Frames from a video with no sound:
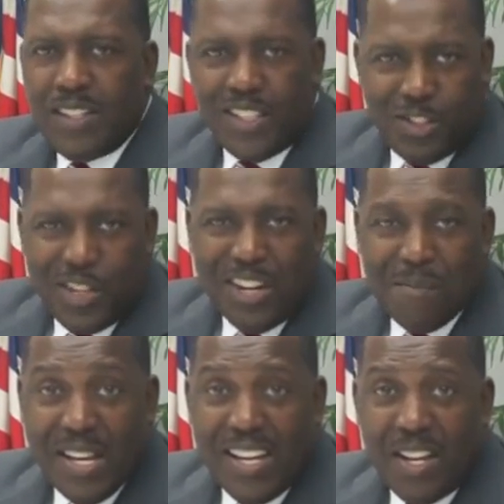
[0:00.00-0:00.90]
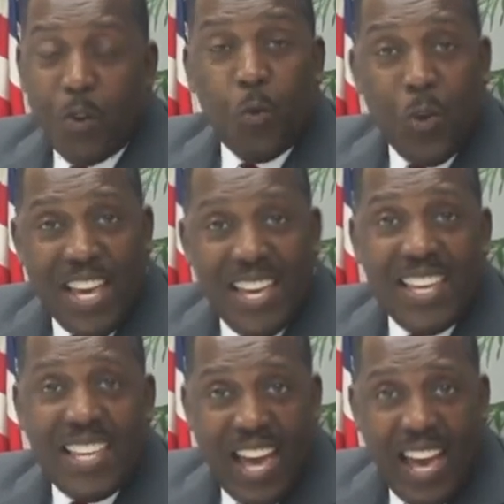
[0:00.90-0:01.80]
Did you hear me?
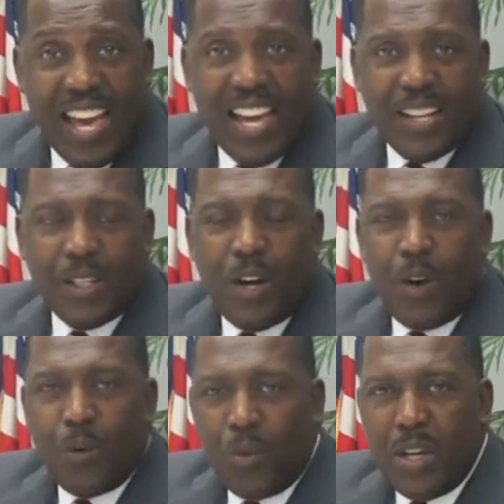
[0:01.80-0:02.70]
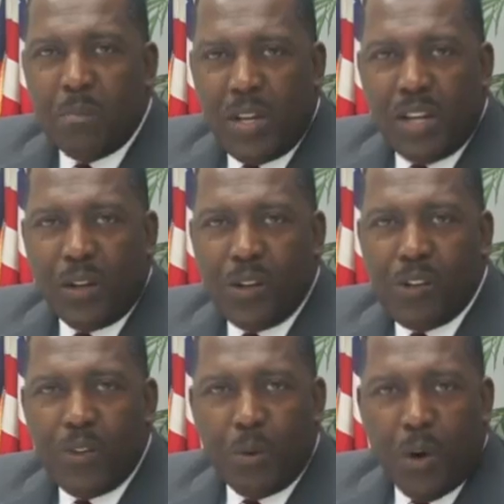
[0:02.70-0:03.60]
We can
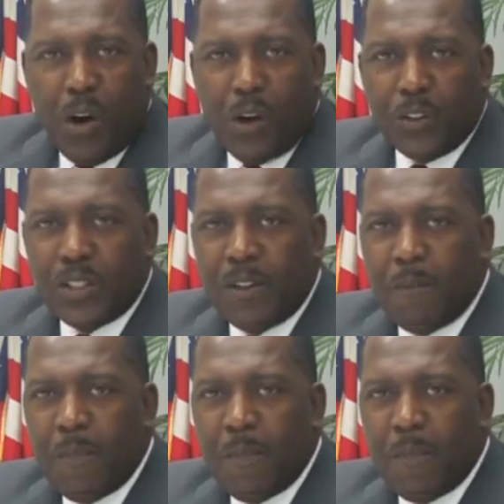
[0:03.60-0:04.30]
rebuild the walls.